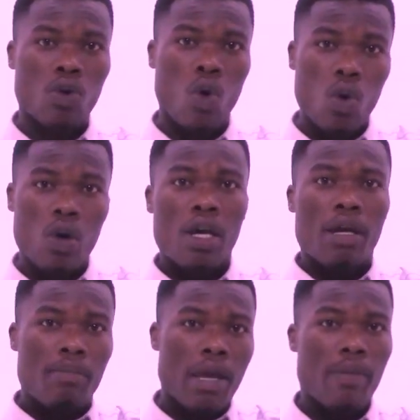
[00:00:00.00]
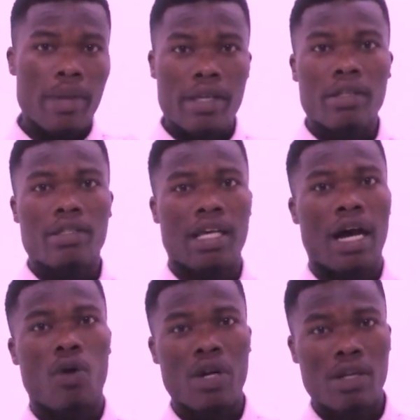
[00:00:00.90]
Ho baby
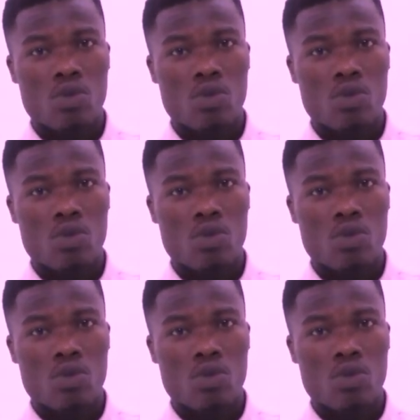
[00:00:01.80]
sa hona